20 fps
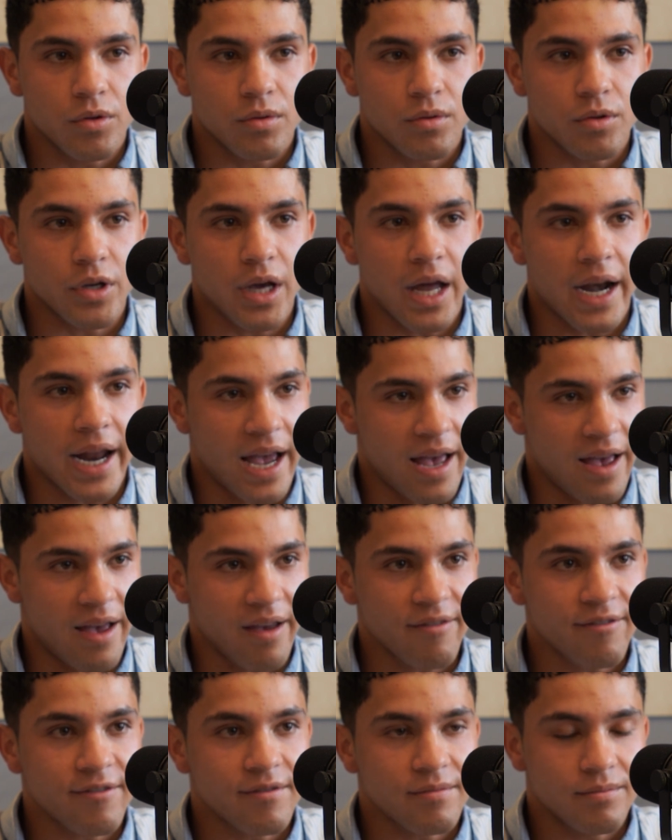You gotta
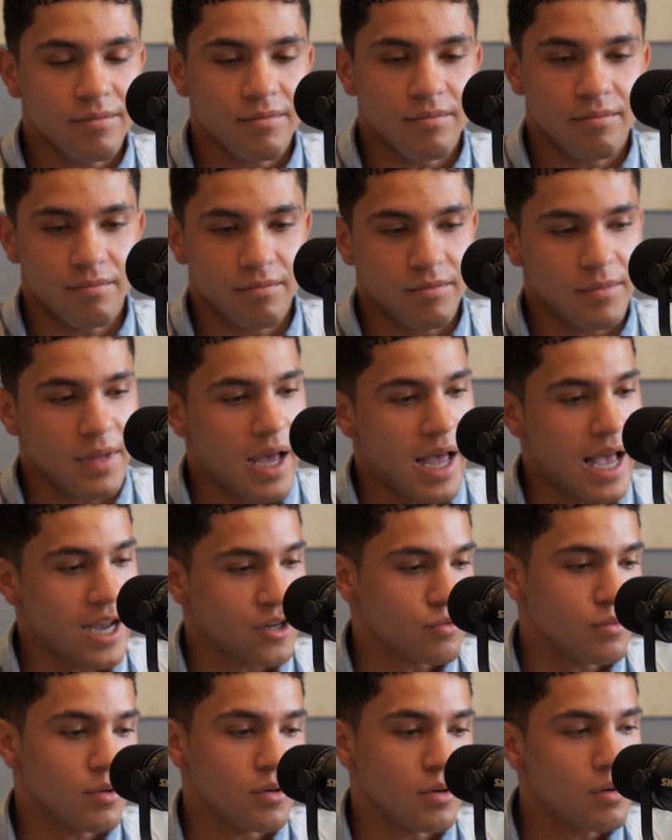have the
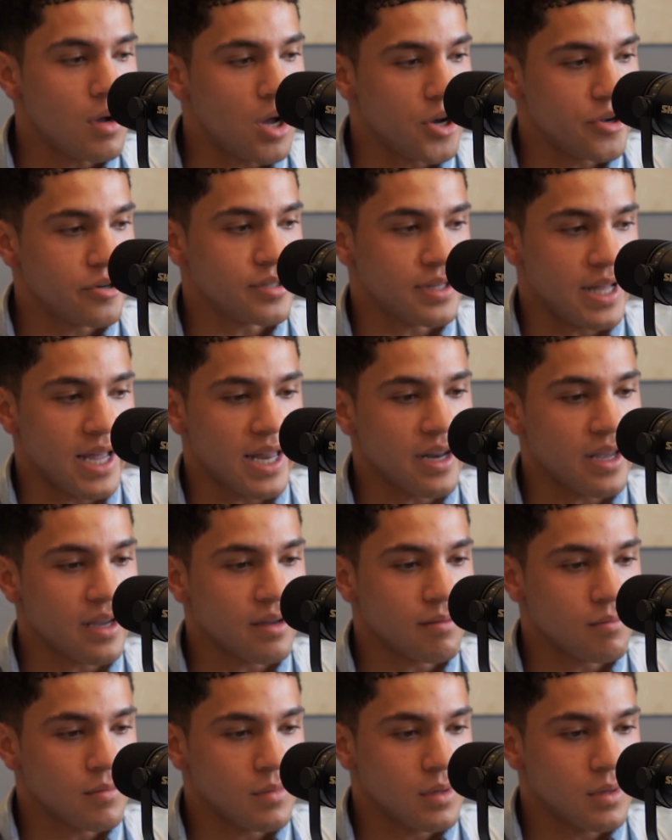actual understanding